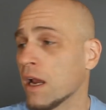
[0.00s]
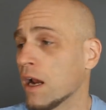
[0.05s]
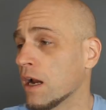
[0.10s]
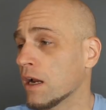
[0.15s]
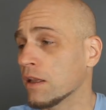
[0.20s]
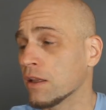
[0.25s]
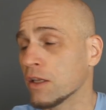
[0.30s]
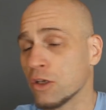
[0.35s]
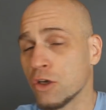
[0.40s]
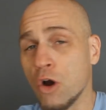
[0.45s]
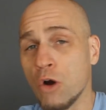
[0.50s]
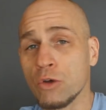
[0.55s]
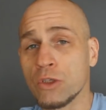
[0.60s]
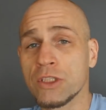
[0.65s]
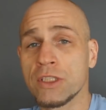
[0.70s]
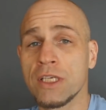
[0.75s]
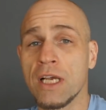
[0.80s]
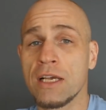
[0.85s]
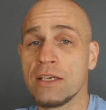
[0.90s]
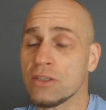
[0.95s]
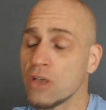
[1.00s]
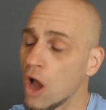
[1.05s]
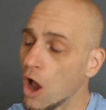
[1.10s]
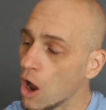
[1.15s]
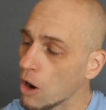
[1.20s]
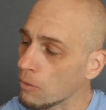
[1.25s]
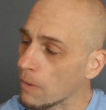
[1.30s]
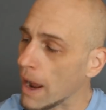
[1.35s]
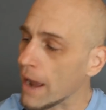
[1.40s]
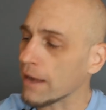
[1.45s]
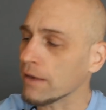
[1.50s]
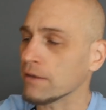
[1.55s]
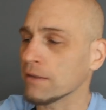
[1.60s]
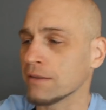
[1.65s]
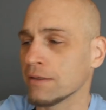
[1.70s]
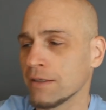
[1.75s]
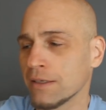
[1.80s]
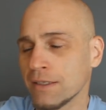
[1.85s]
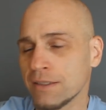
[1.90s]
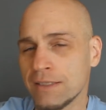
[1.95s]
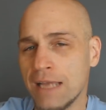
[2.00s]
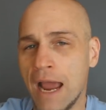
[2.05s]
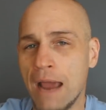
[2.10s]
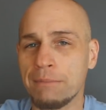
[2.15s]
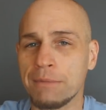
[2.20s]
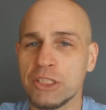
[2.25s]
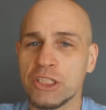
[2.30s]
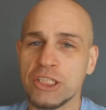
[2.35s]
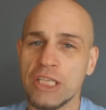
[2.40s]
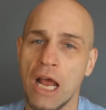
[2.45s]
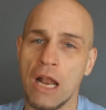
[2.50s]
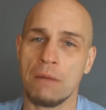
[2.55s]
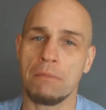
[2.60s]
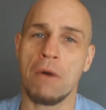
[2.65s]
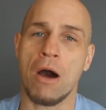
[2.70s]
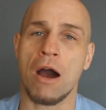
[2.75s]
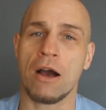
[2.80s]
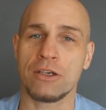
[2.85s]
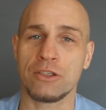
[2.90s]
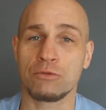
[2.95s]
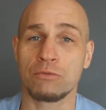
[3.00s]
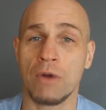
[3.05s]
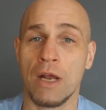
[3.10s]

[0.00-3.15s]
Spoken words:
and the coach says, all right, time to shadow box.